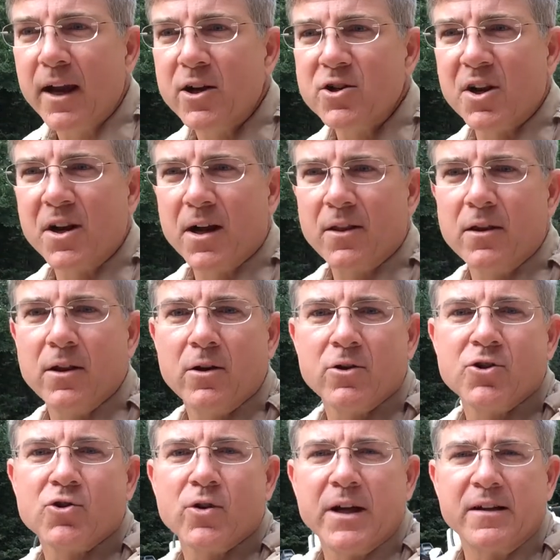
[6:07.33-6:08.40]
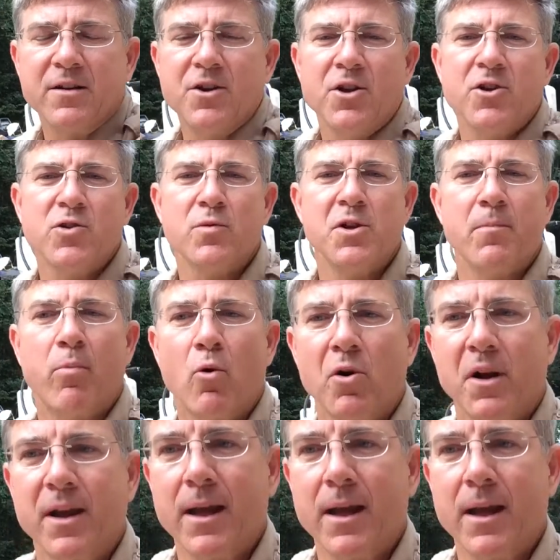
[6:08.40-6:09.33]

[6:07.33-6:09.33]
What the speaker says: here's another little trick to use when you're pouring the